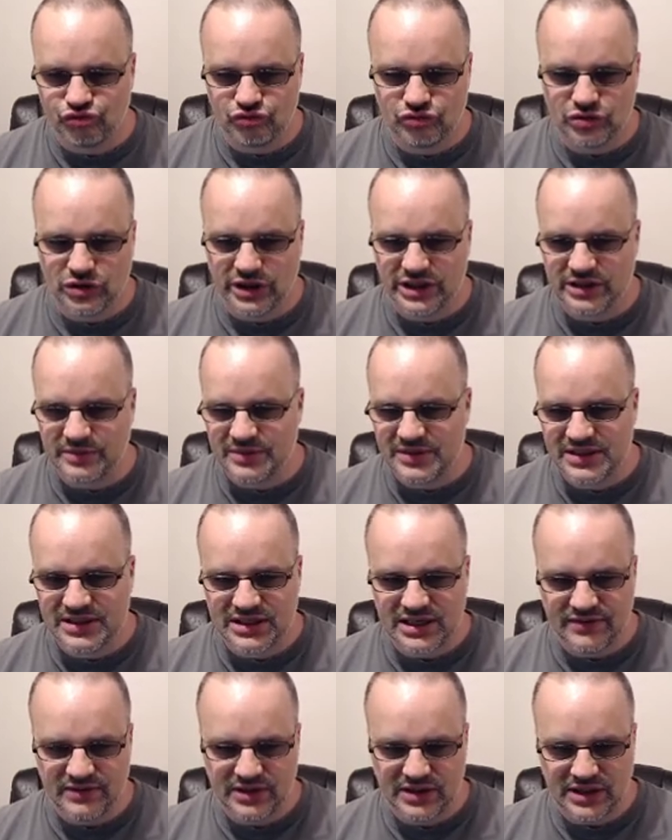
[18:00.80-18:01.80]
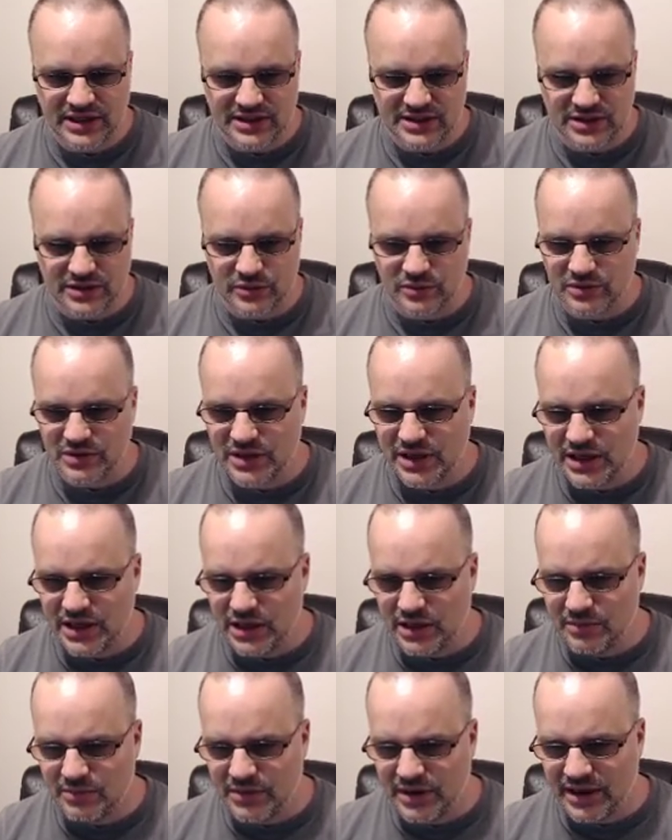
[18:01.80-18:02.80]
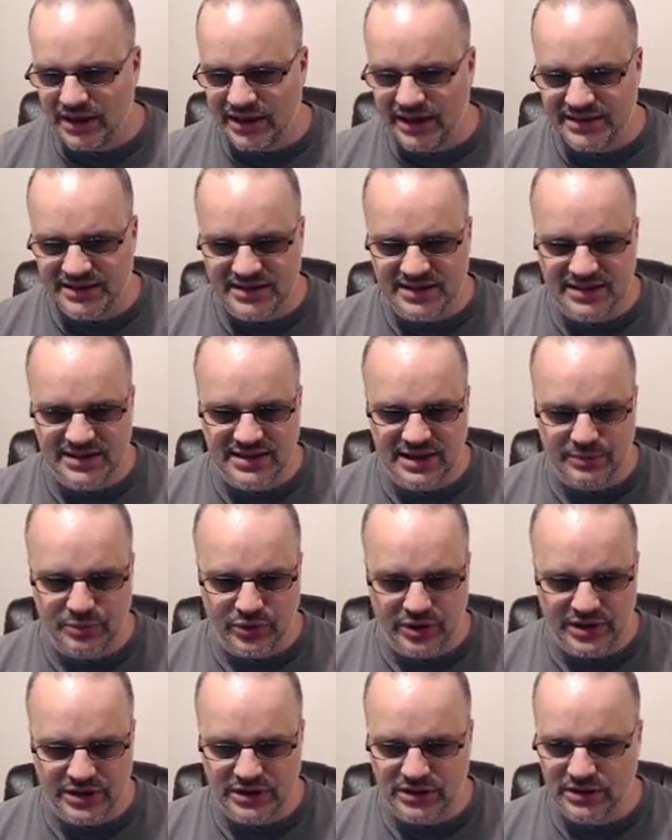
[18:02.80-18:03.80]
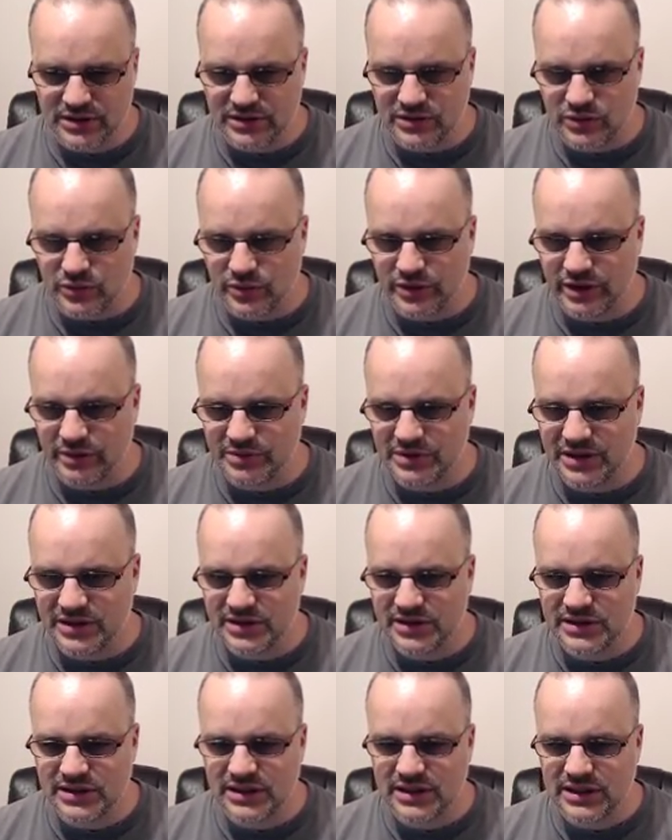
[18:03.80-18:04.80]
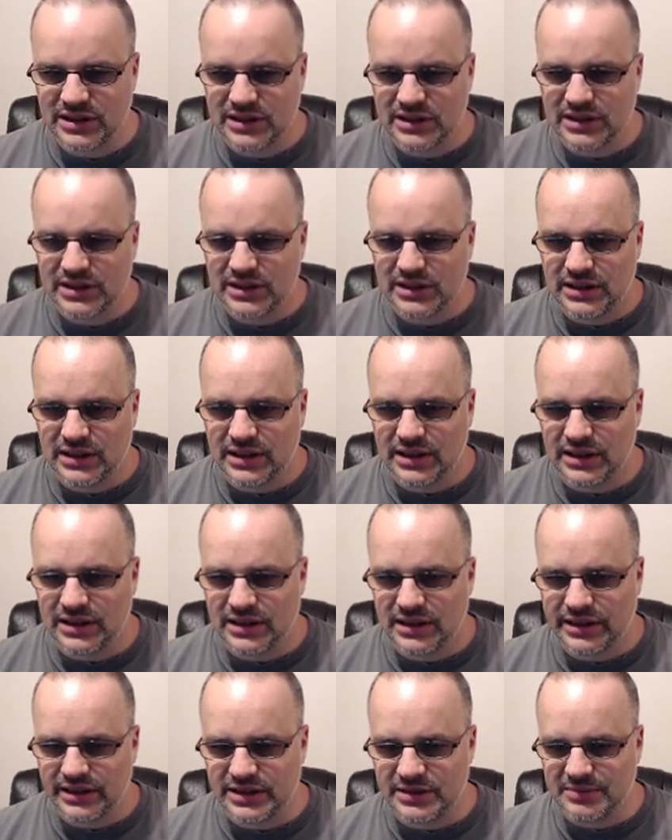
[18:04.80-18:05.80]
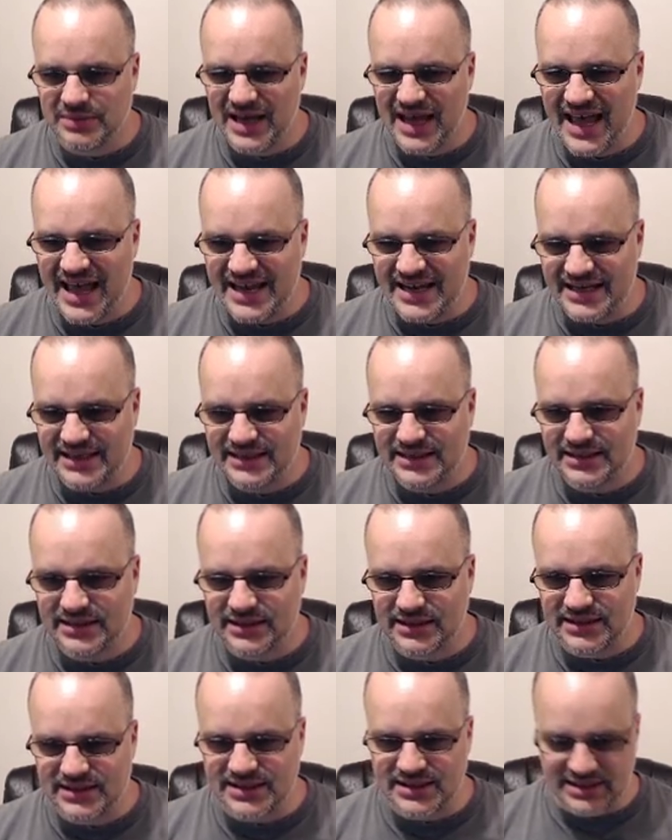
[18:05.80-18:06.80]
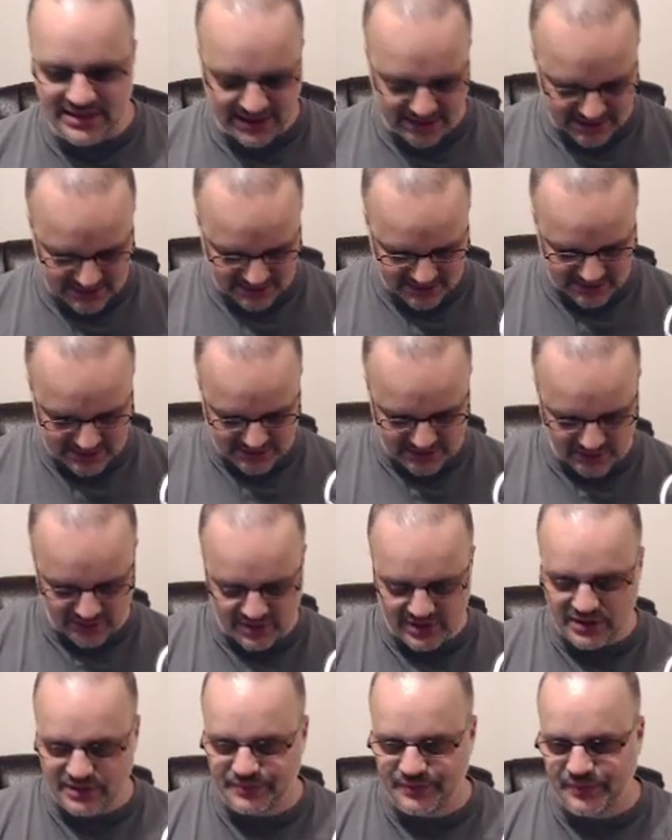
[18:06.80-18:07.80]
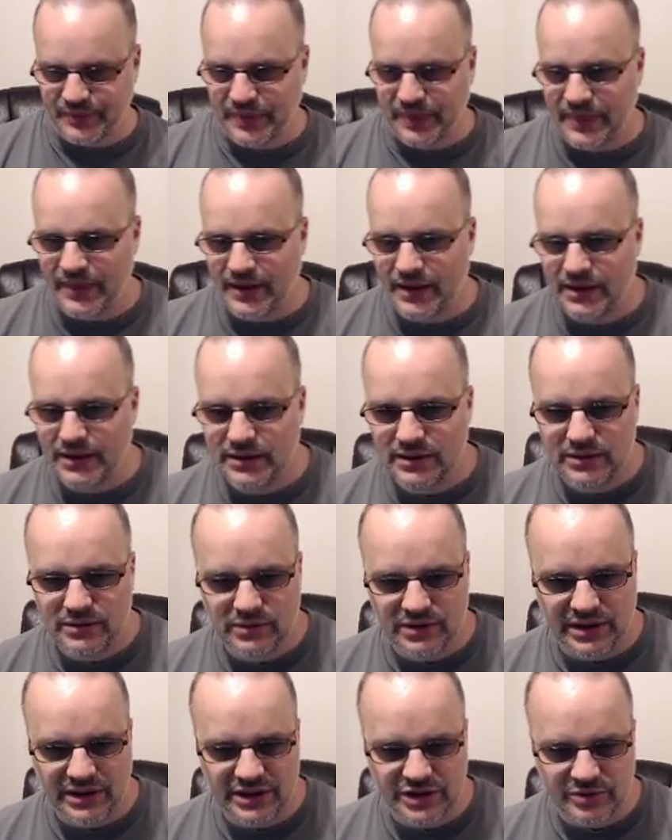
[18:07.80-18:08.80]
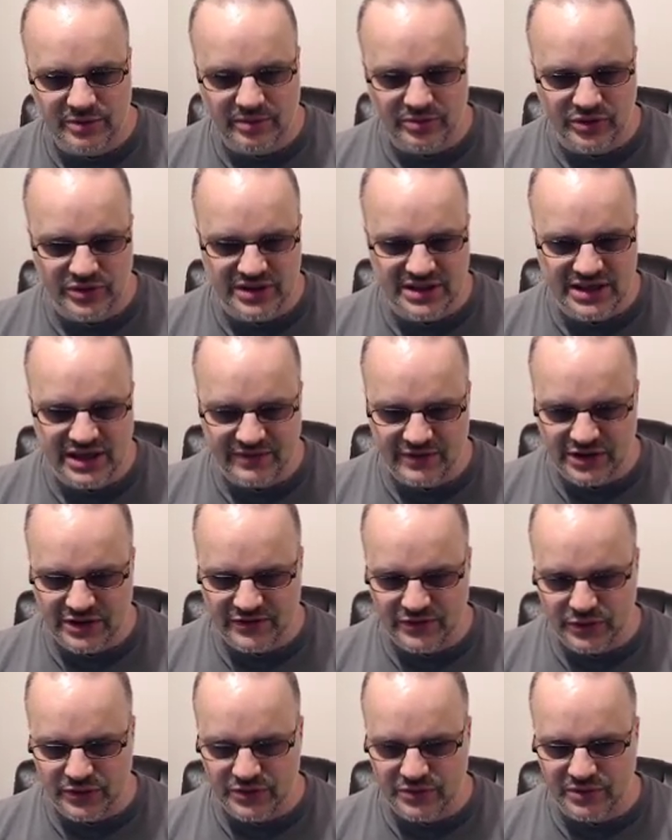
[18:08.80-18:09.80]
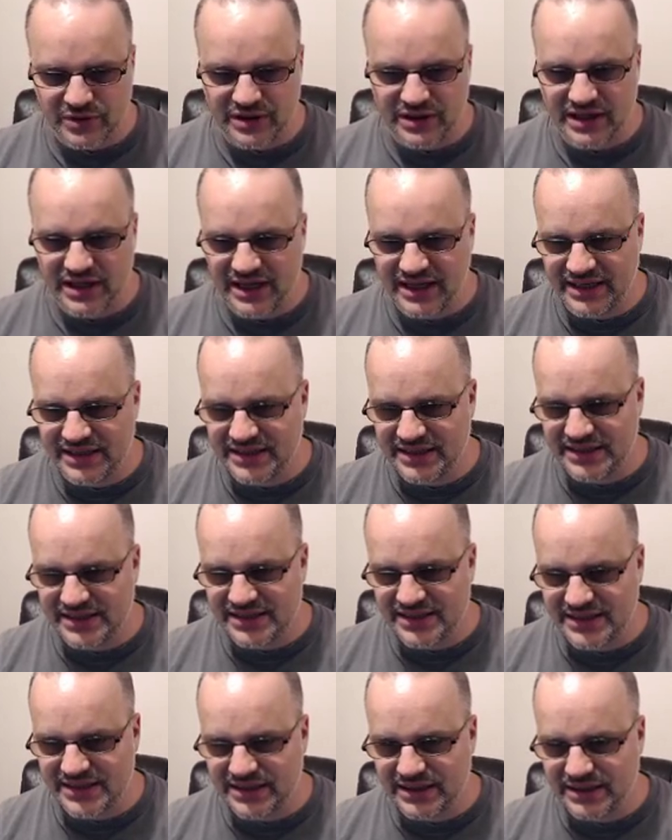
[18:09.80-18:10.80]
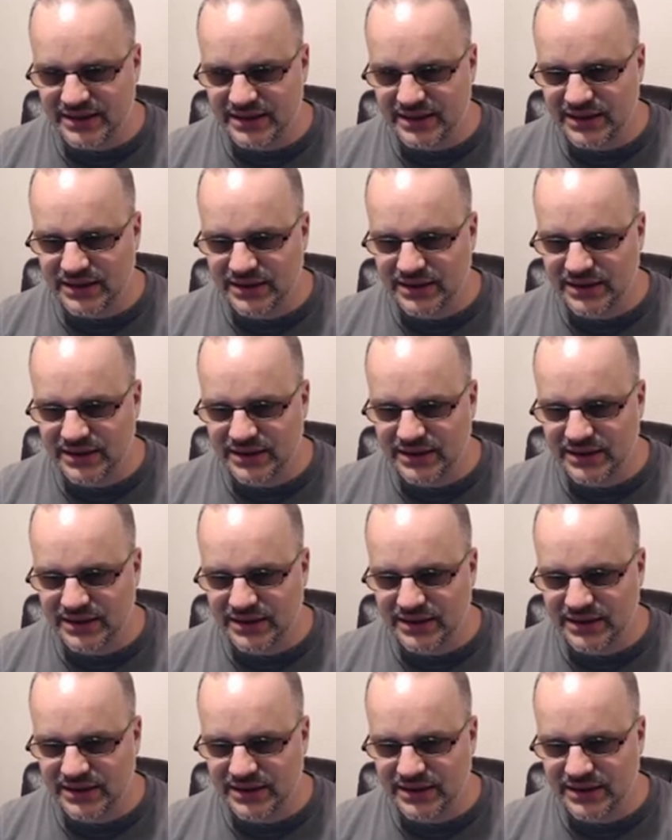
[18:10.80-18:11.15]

item 7 gets no name and has a separator, it's already updated. And item 8 is done. So what I need to remember is 7 is full screen, 8 is done.